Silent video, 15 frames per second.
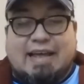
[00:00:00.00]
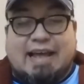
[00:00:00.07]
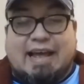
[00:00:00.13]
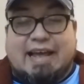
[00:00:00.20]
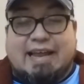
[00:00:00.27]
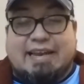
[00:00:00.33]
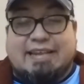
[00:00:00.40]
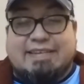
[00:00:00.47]

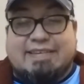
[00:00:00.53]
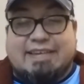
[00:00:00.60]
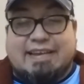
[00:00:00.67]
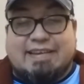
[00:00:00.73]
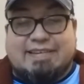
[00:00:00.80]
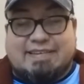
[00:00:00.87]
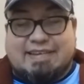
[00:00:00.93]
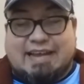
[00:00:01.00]
And it
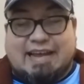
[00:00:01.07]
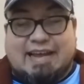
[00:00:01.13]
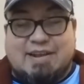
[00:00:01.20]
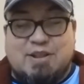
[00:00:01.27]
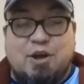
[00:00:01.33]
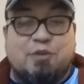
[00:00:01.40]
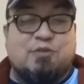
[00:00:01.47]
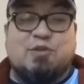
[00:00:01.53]
says,
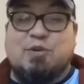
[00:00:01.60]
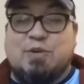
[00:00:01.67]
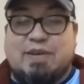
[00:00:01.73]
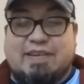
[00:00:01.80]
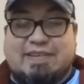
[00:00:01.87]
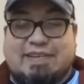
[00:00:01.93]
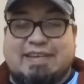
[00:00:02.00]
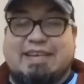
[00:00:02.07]
not so
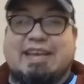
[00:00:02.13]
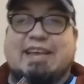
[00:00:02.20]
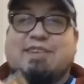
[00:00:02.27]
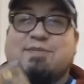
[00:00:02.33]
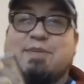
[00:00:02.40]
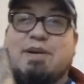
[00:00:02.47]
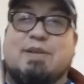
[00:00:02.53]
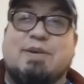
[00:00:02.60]
easy,
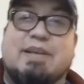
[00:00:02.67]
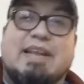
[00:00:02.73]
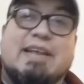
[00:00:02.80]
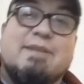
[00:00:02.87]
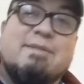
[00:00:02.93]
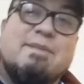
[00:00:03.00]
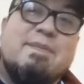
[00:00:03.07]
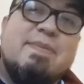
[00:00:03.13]
yes, but. Look at
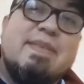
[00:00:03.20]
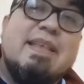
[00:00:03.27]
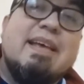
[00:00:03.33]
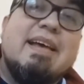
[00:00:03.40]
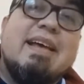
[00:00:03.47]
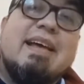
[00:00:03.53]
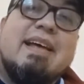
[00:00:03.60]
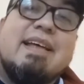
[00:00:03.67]
that.
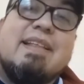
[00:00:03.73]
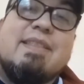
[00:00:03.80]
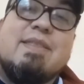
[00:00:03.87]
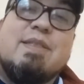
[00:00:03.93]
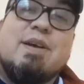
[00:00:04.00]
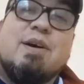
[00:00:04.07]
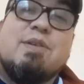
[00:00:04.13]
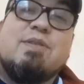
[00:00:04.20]

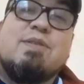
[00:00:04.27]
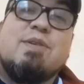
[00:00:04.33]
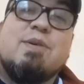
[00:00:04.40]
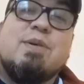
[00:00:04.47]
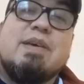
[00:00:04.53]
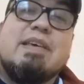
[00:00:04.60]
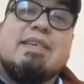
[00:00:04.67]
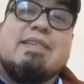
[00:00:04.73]
Not
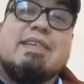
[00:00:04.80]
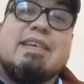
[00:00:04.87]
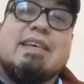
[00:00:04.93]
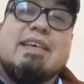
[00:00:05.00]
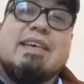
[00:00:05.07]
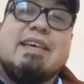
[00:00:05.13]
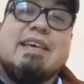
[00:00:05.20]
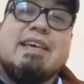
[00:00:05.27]
so
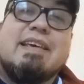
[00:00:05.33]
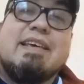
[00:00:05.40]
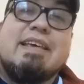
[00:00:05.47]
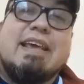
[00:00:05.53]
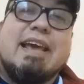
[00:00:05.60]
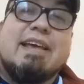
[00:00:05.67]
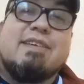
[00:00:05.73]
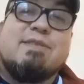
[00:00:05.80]
easy,
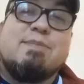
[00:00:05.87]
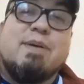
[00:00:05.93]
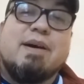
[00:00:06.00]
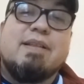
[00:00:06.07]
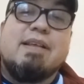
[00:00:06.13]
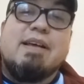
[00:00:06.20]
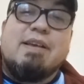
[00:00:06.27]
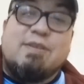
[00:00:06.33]
yes,
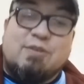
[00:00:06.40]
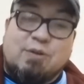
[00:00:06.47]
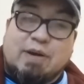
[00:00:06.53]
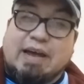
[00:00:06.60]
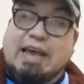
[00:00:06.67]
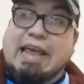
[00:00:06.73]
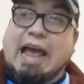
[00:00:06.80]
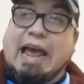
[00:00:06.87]
but. So
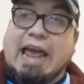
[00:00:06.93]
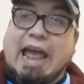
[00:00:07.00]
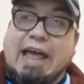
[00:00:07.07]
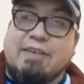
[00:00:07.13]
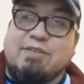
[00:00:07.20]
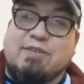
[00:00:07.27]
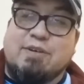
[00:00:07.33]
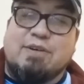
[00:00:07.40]
I
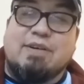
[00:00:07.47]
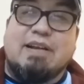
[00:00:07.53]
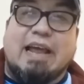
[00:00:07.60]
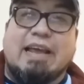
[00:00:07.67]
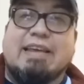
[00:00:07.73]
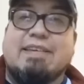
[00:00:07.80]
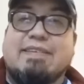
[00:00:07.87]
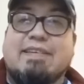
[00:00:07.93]
answered,
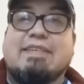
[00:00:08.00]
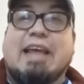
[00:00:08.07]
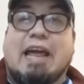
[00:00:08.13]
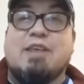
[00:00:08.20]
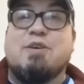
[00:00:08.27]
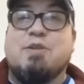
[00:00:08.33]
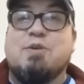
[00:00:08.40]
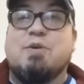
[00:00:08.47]
like he says,
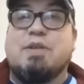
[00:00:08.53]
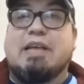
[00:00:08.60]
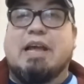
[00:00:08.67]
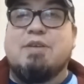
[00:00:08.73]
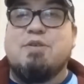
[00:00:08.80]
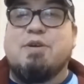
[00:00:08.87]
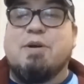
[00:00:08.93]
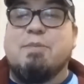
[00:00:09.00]
can you do it?
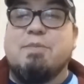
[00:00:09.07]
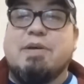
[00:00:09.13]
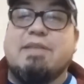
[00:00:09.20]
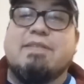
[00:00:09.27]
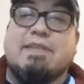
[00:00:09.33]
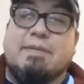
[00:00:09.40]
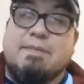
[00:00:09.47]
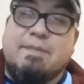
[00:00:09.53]
Can you
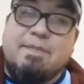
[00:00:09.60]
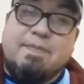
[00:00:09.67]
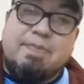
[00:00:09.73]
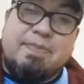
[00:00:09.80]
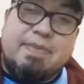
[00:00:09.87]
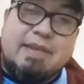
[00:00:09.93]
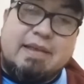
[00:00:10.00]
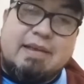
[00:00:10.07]
convince him?
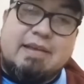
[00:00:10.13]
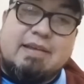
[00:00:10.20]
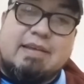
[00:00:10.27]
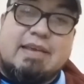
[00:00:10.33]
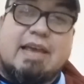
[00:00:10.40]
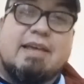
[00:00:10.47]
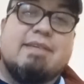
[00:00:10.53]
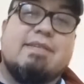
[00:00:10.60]

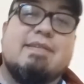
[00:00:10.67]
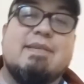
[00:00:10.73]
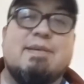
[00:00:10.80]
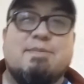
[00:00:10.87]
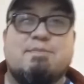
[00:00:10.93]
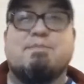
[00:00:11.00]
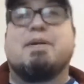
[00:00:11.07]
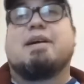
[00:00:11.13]
Yes,
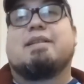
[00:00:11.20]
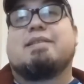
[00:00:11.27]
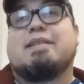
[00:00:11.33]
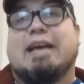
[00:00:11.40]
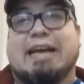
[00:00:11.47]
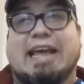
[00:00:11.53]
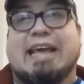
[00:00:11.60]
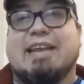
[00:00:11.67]
but.
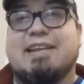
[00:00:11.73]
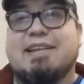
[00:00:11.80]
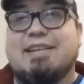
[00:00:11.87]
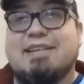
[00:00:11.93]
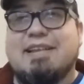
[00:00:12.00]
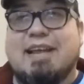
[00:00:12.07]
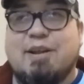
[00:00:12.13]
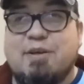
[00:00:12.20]
Again,
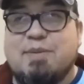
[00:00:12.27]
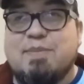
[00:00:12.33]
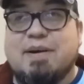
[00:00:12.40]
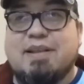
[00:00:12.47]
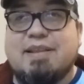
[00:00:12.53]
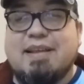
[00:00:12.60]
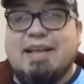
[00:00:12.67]
another but.